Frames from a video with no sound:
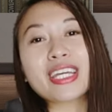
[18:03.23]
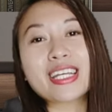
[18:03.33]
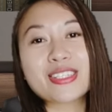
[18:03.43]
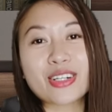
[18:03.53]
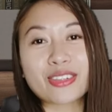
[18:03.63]

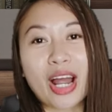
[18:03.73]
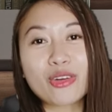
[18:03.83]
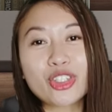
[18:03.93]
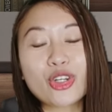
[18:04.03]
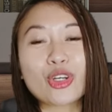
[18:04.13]
is
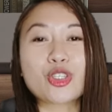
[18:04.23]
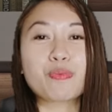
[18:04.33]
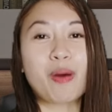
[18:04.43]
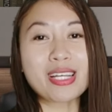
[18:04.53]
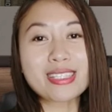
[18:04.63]
around you is
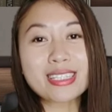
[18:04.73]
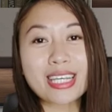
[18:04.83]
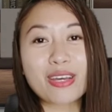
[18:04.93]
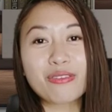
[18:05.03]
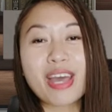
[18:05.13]

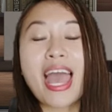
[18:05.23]
positive.